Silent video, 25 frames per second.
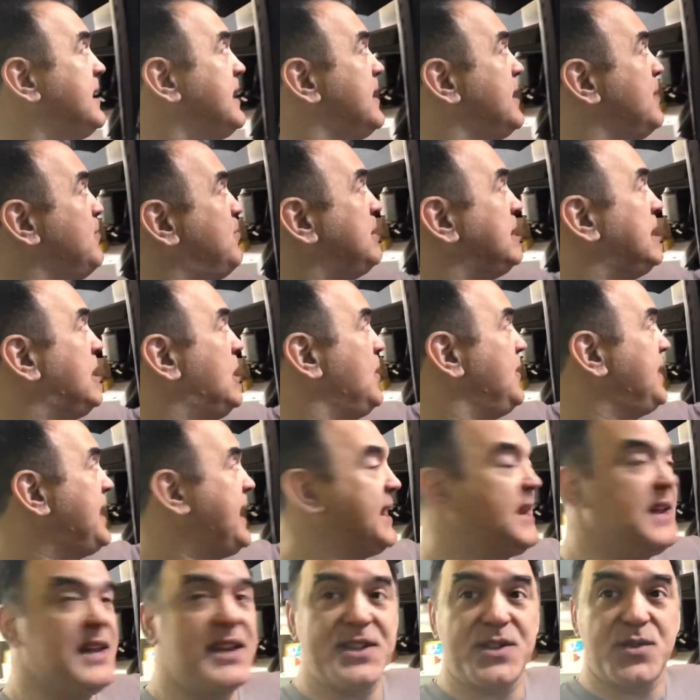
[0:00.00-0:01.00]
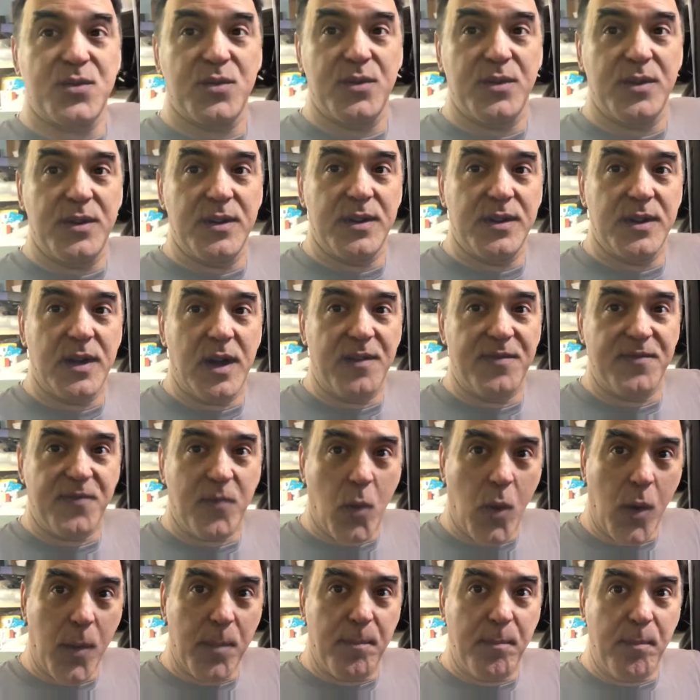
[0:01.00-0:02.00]
Below that is a
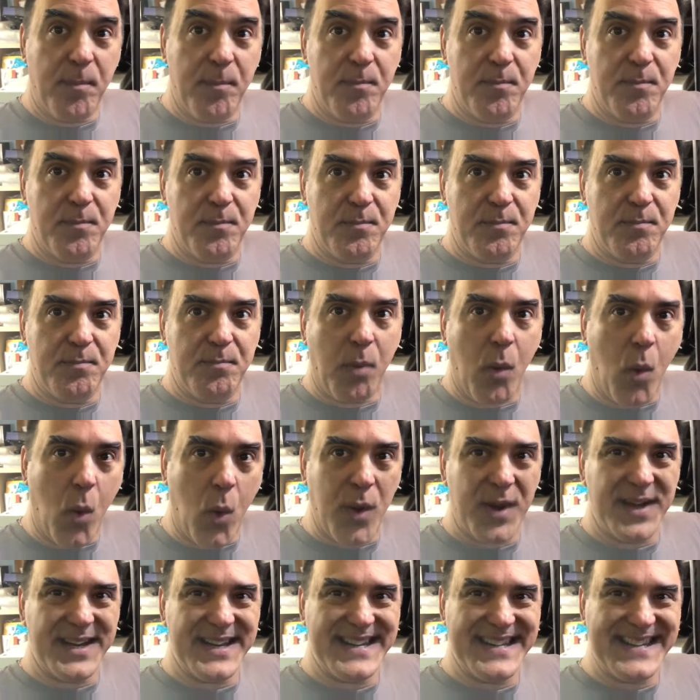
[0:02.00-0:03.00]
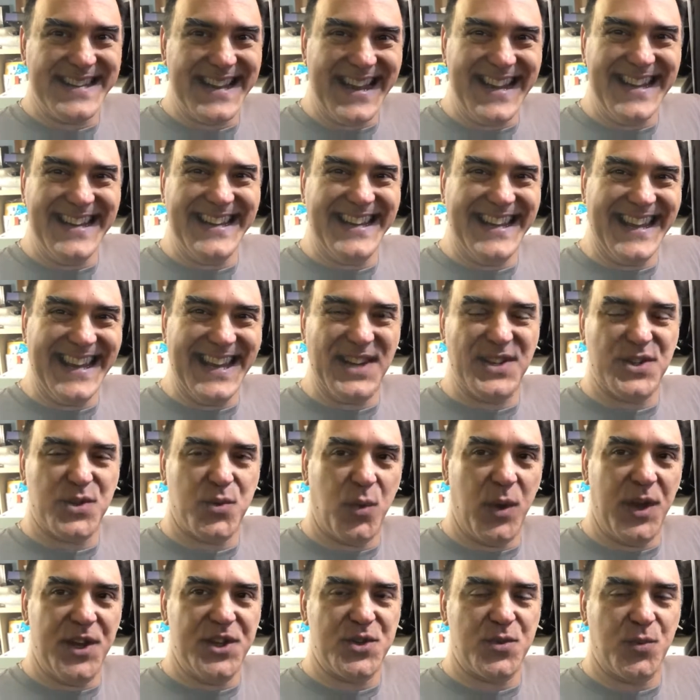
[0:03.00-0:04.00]
four port ten gig
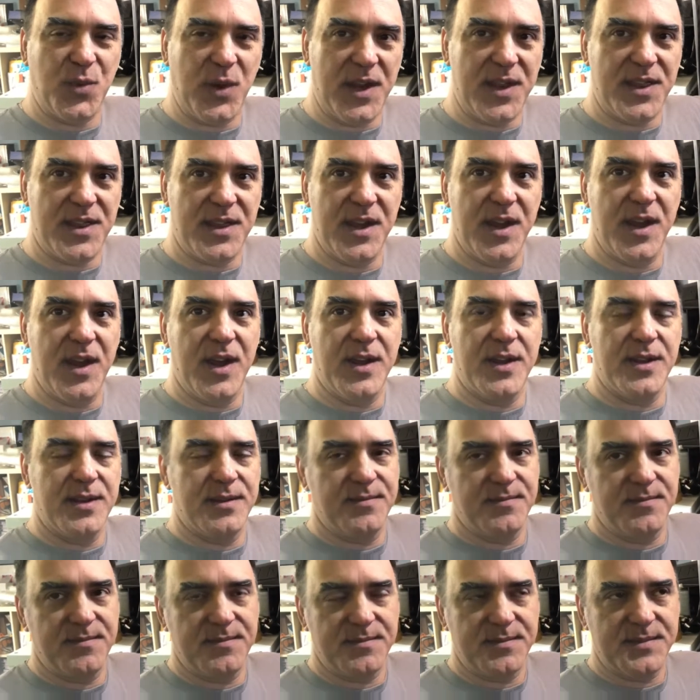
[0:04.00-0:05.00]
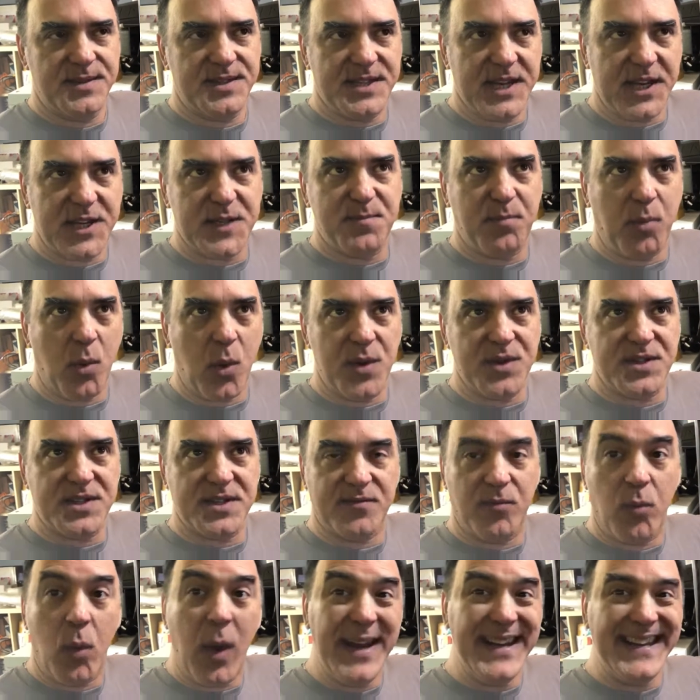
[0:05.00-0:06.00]
switch with six ports of
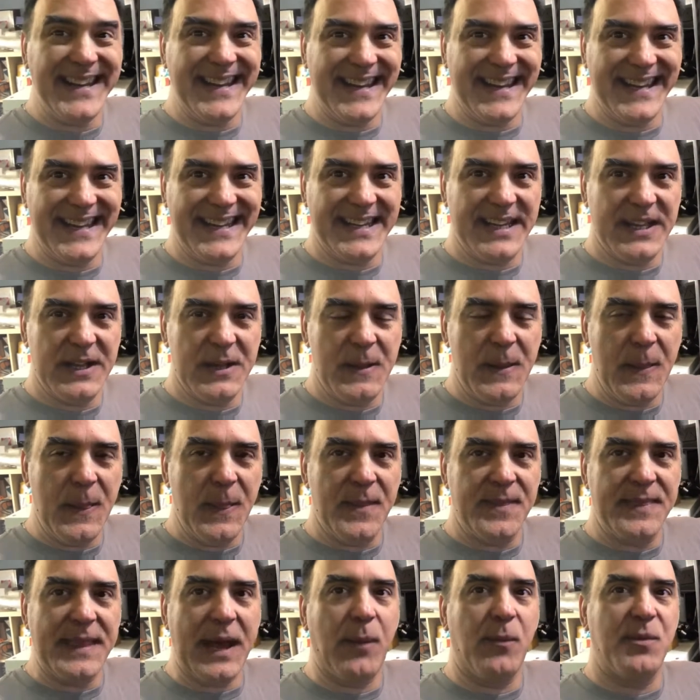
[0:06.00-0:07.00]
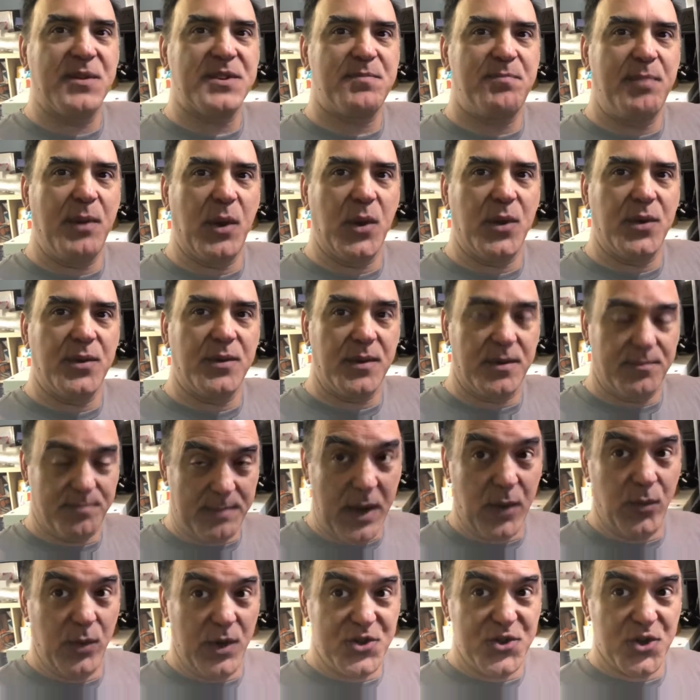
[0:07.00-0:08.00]
one gig. That was built, my
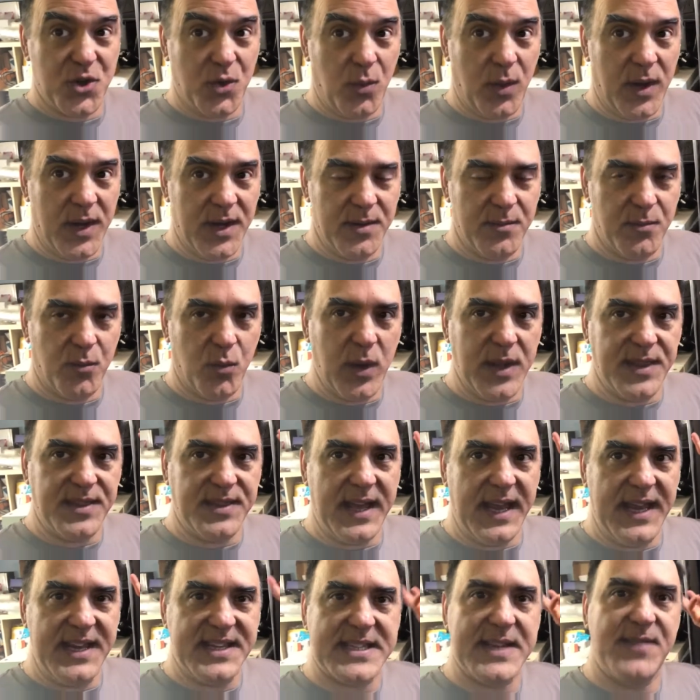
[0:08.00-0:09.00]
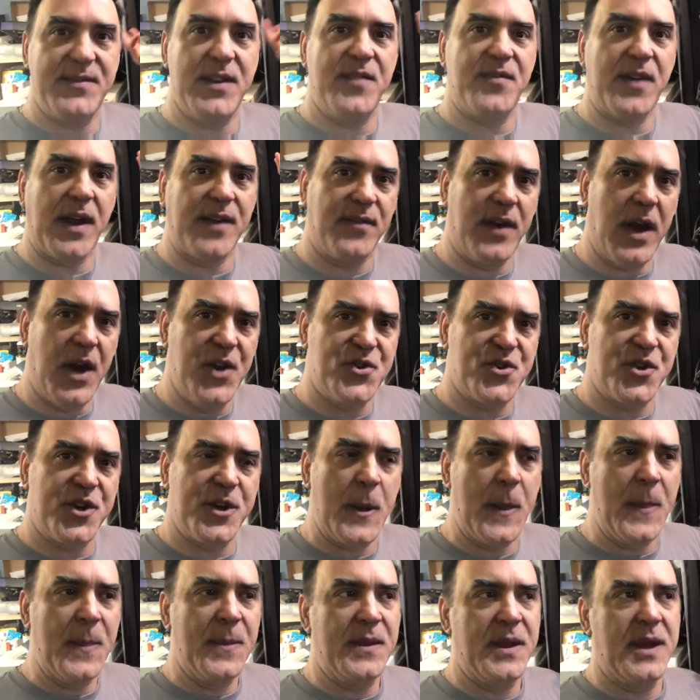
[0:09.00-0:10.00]
original one, with a seventy-five hundred.
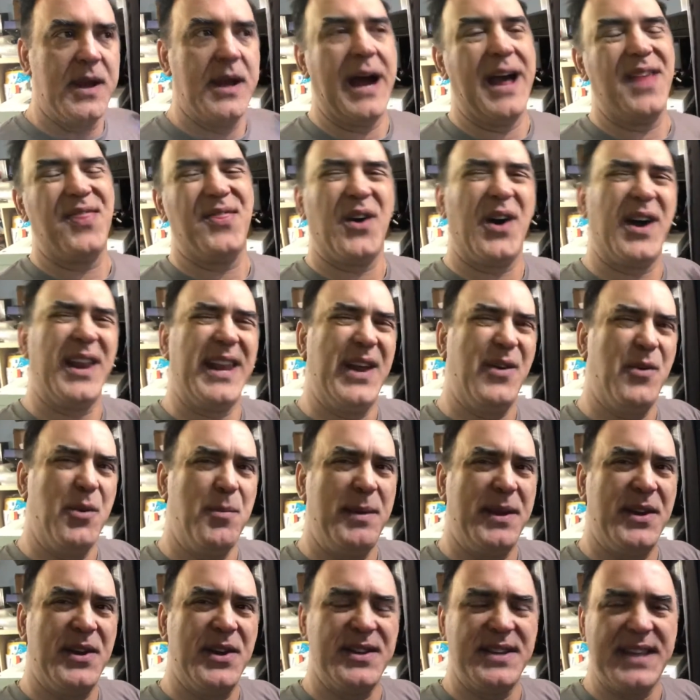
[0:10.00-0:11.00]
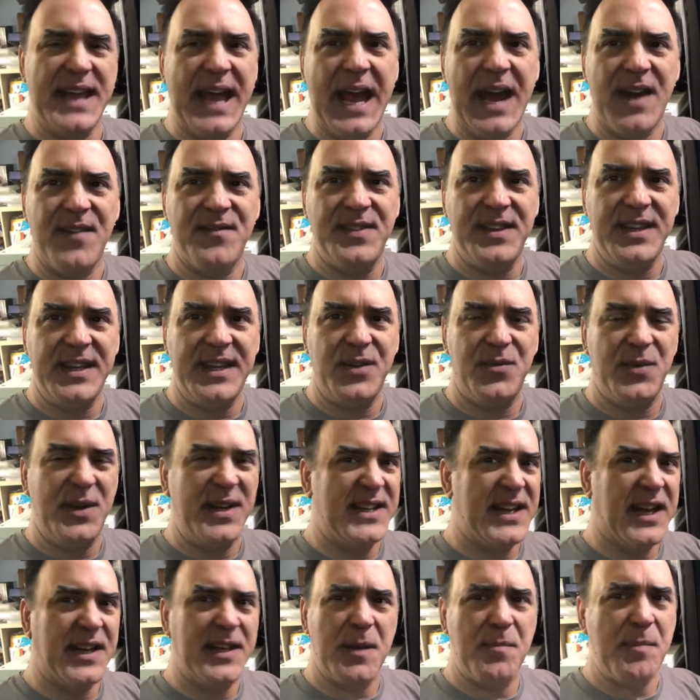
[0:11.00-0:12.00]
I thought it would be good to have the
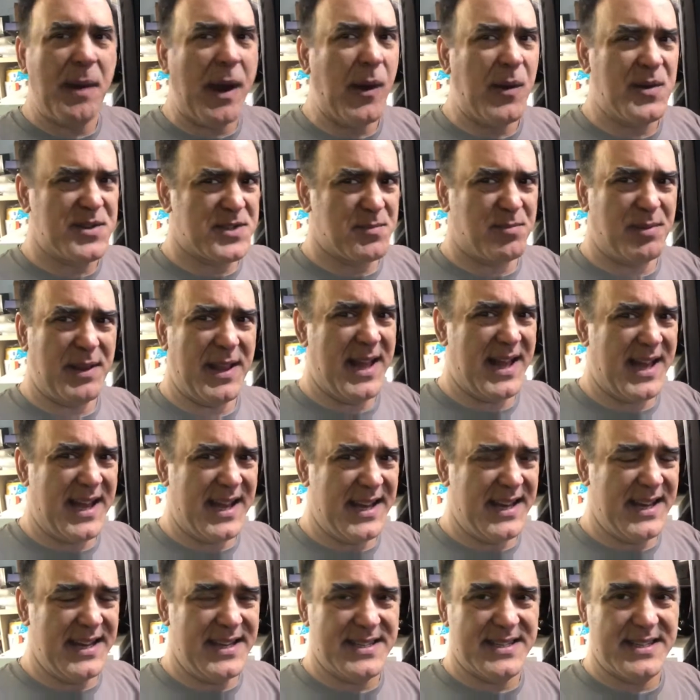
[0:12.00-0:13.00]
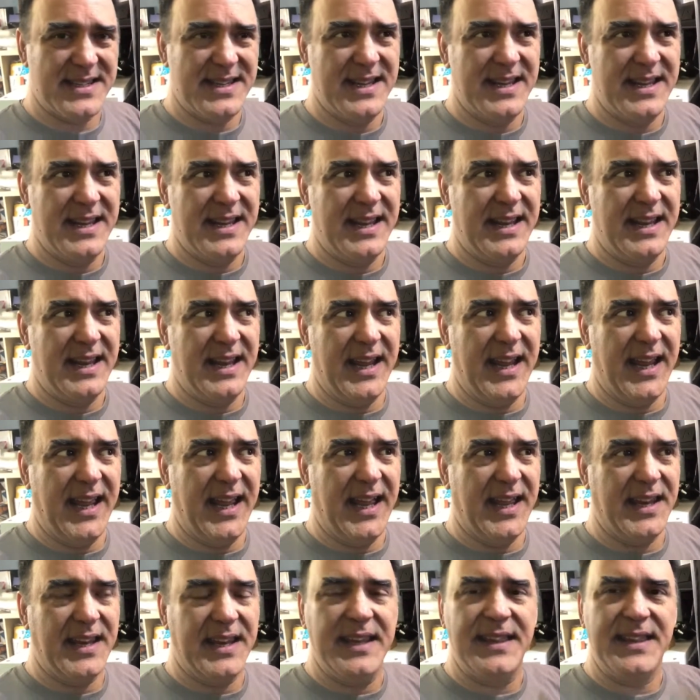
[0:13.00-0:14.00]
redundant power supplies,
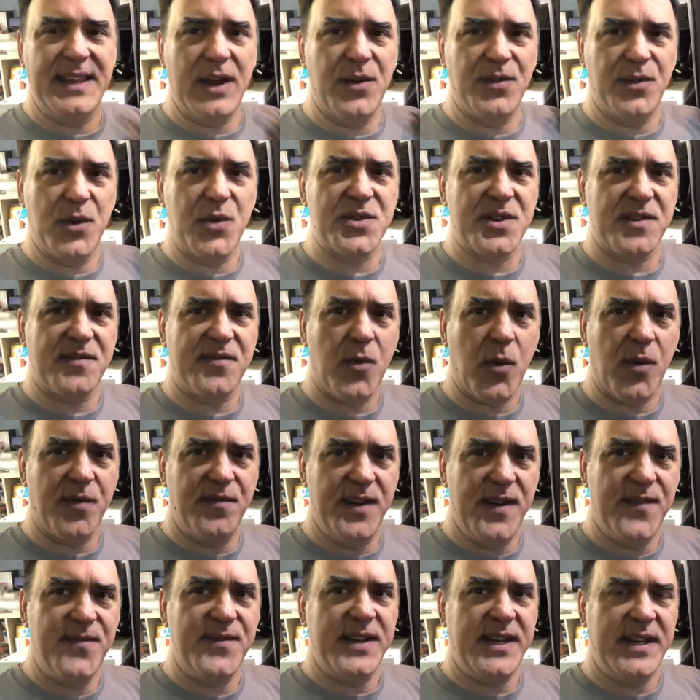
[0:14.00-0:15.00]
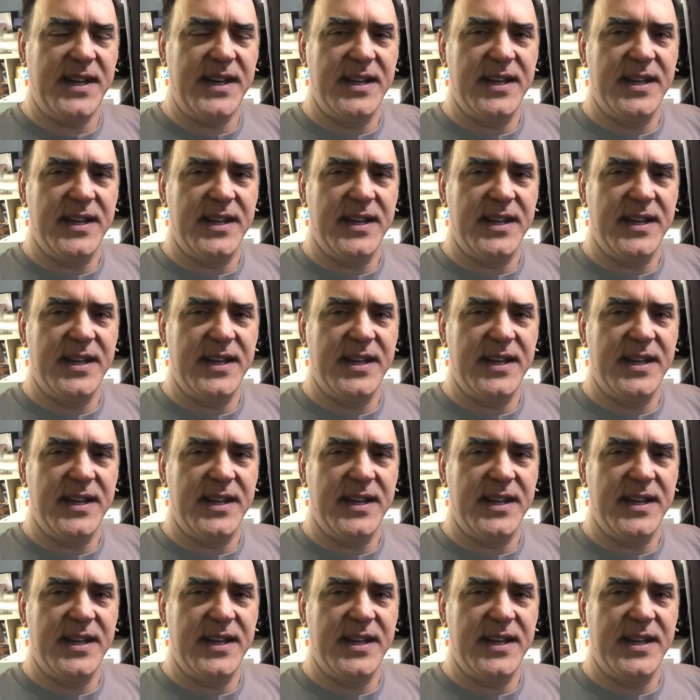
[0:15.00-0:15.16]
and those are four hundred fifty